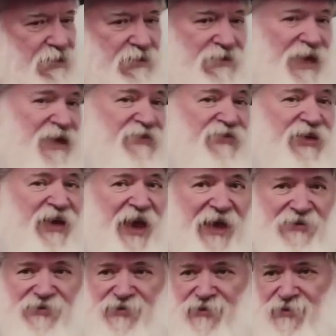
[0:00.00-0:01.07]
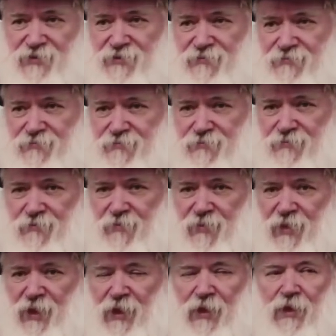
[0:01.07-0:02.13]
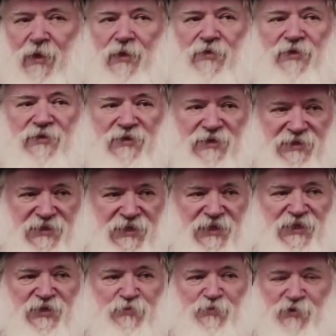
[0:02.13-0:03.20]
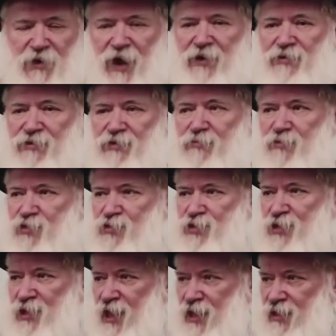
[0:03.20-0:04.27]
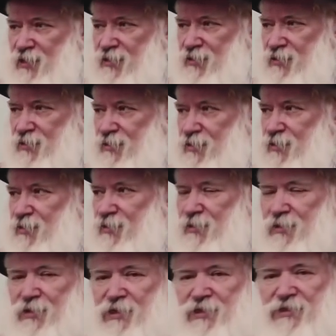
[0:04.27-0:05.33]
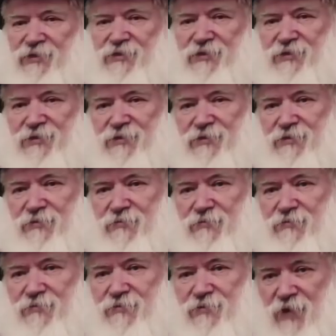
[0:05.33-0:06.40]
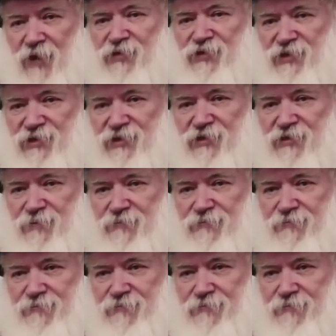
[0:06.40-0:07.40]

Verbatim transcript: It's not even cancer. The disease prior to Mashiach is narcissism.